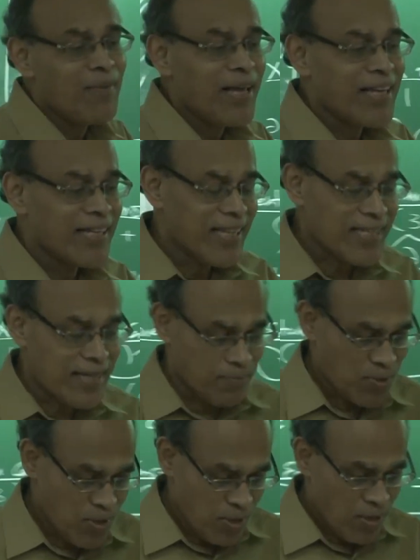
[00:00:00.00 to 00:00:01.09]
making
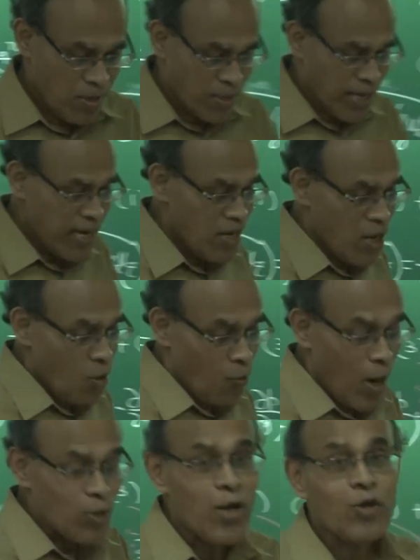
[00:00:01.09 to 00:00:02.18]
systems, okay,
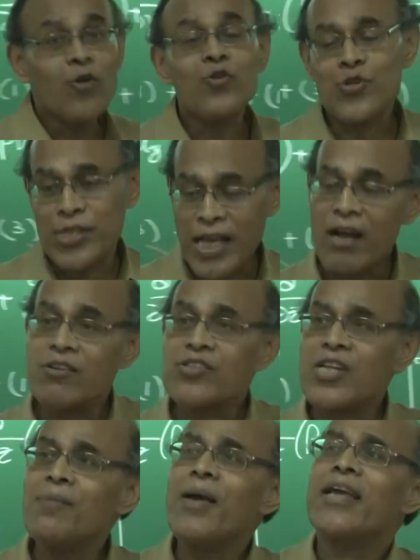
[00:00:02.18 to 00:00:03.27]
what we are going to see, or
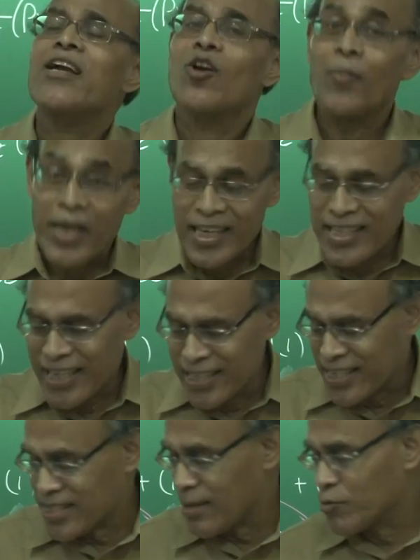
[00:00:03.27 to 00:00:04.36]
steel making or metallurgical
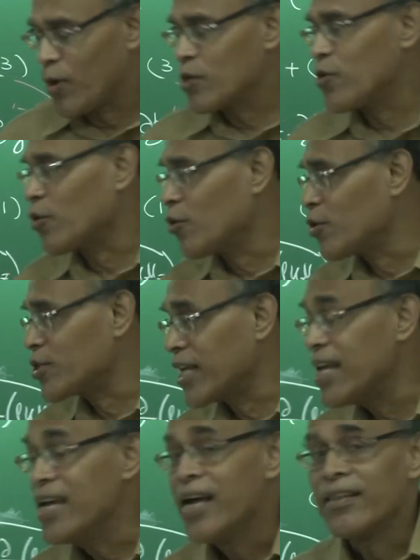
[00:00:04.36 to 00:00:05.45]
systems, what we are going to
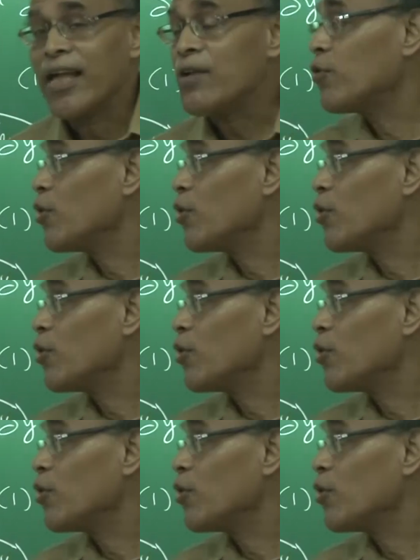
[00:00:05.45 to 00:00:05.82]
see, that